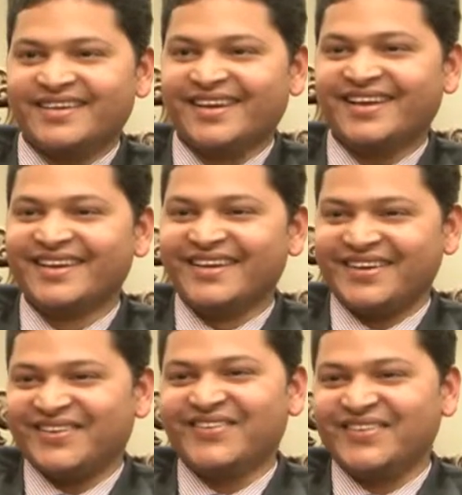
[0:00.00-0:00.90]

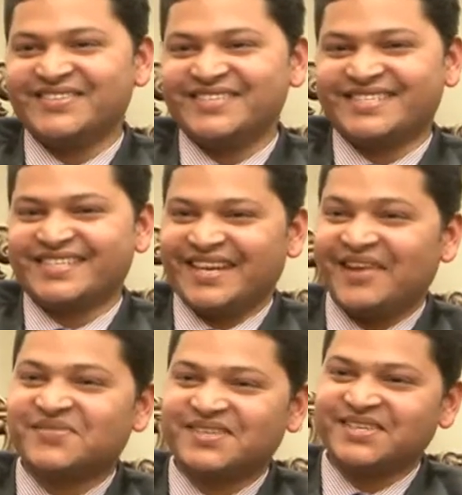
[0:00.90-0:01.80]
you know, which is
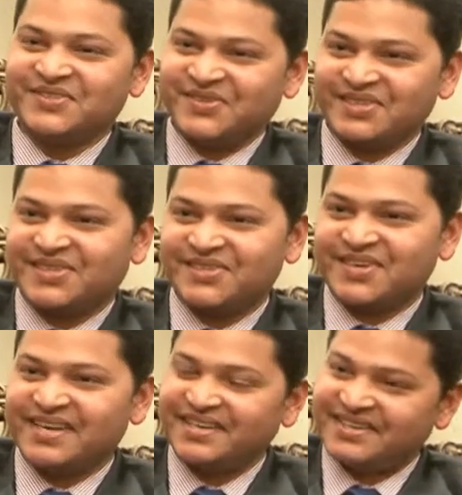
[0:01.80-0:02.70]
left to discuss
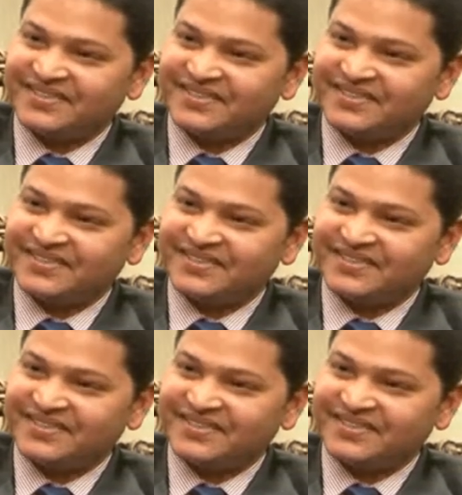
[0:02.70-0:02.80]
here?